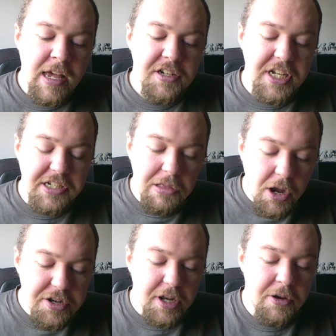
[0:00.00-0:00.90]
Since
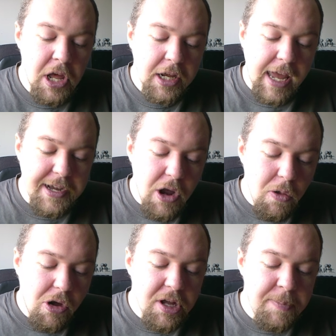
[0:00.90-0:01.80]
London can no
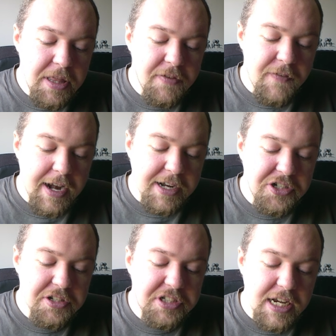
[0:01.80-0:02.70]
longer be the
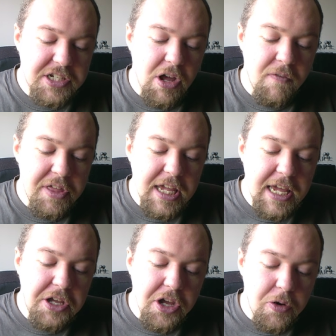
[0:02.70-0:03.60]
financial centre of the
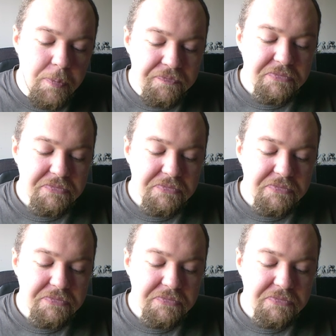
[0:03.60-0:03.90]
EU,